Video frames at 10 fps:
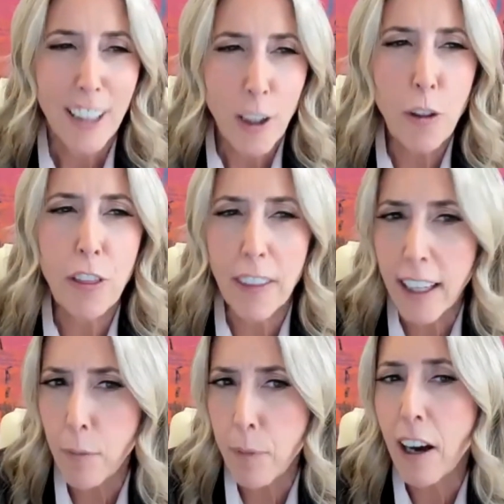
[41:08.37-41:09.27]
you
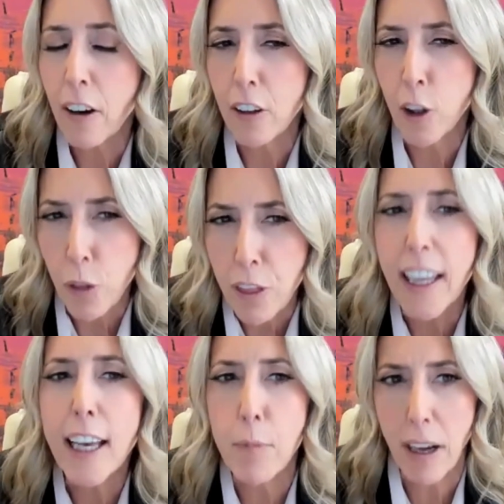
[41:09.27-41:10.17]
think about
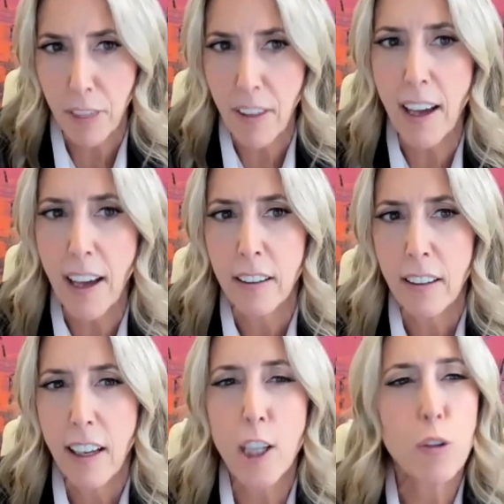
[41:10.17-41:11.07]
that
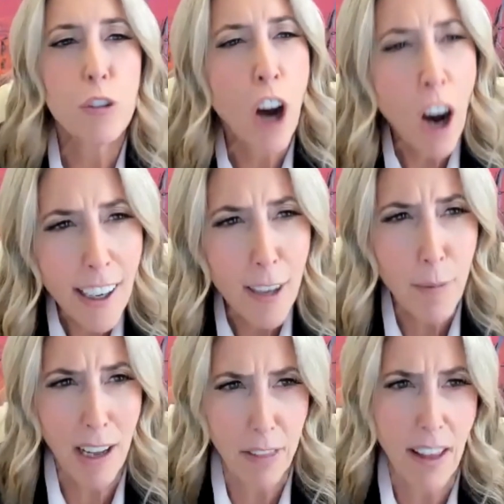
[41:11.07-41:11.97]
and you talk
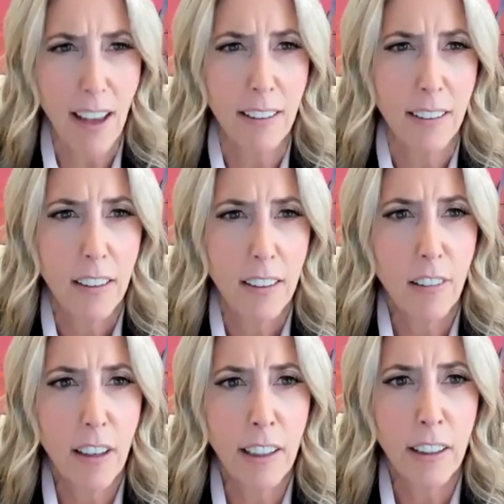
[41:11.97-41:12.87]
about that,
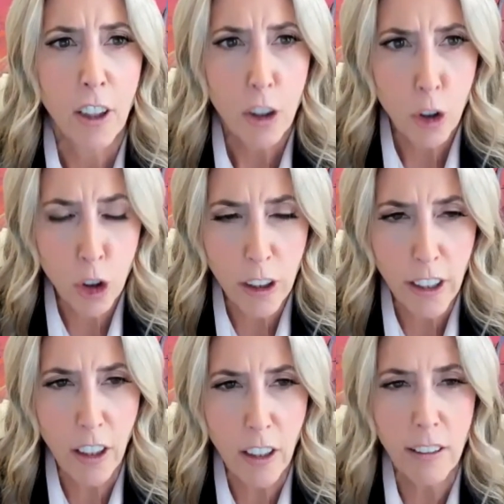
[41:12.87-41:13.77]
right,
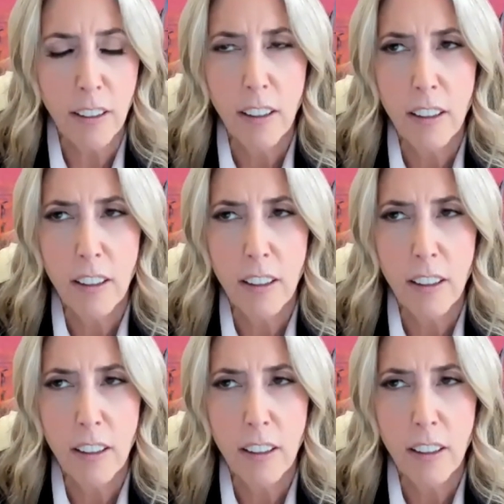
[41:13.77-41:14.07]
early on.